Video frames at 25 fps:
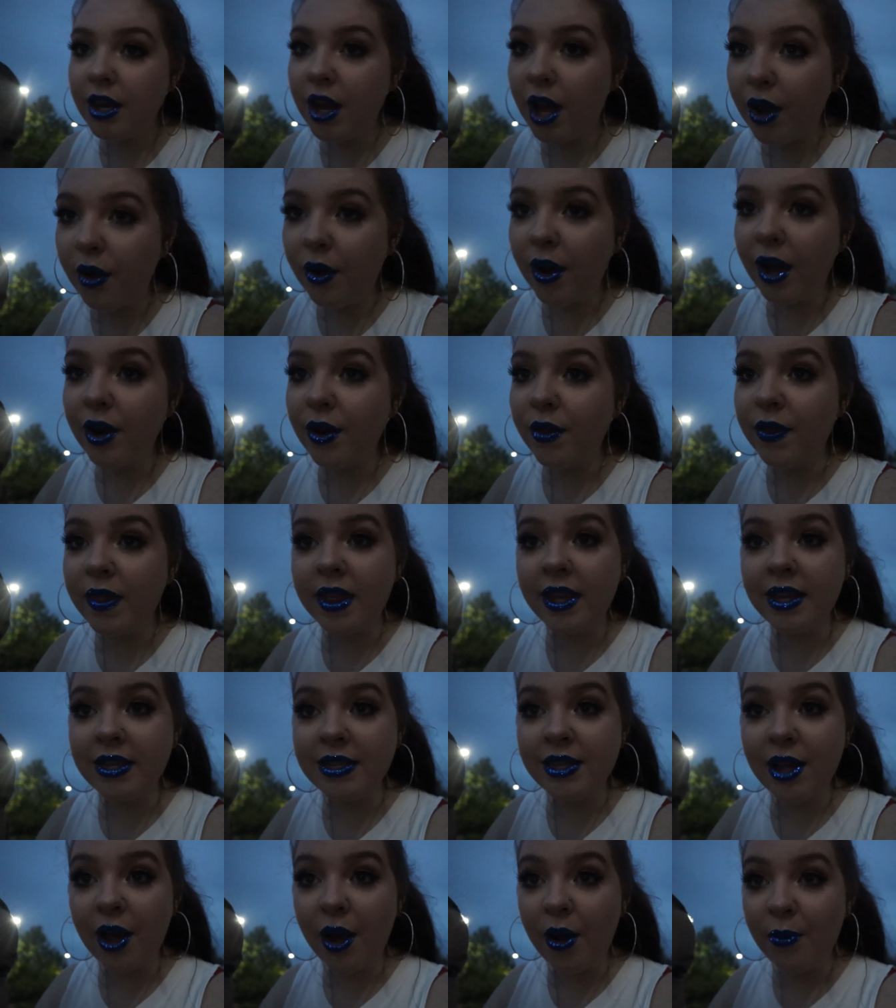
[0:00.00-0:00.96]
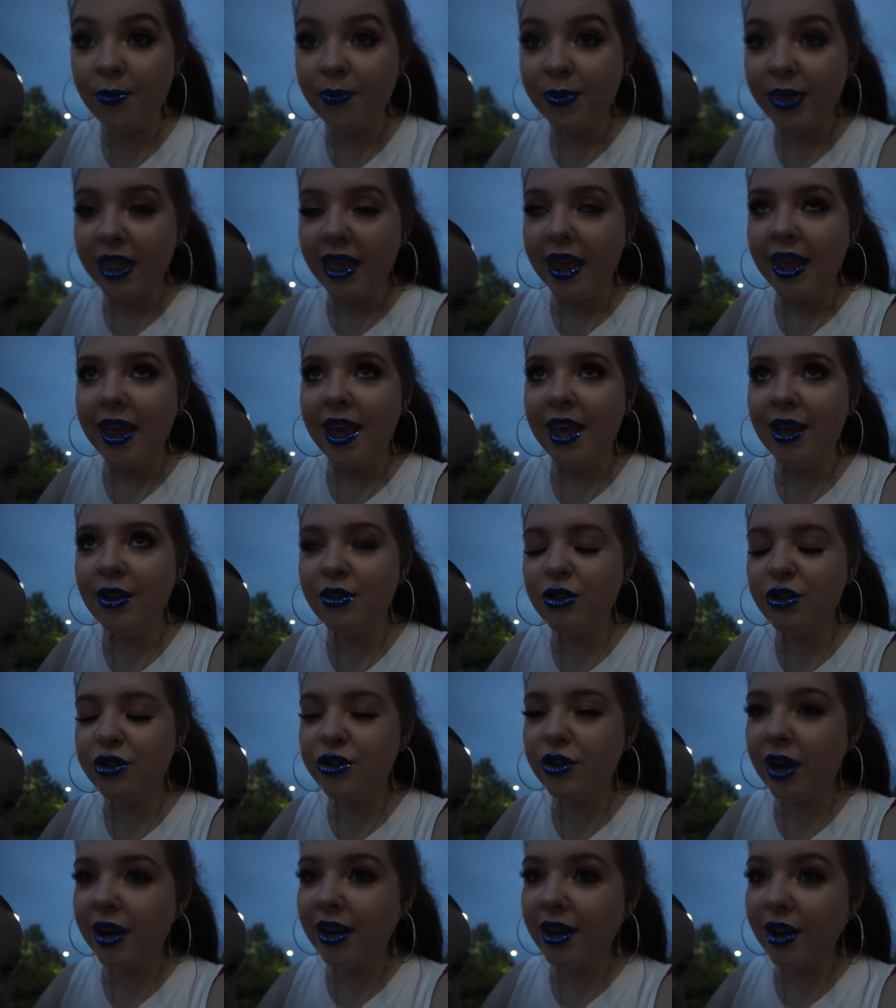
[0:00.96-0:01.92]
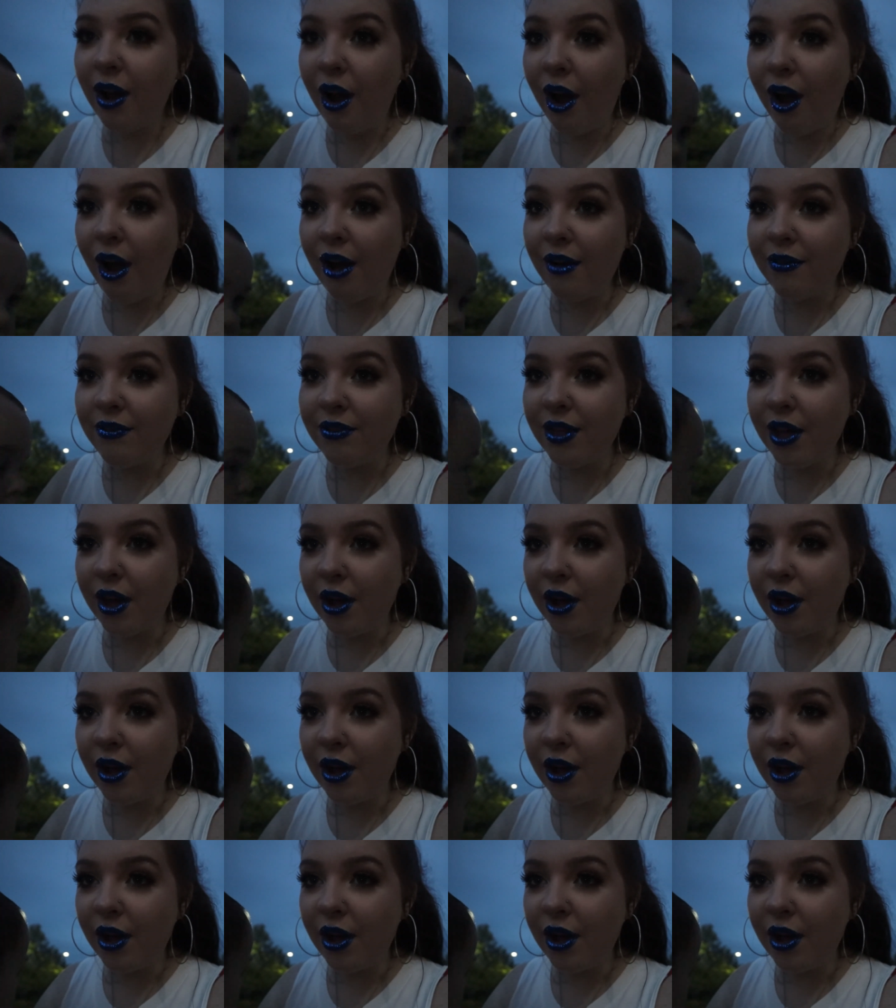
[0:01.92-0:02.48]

No, I don't think so. He was running off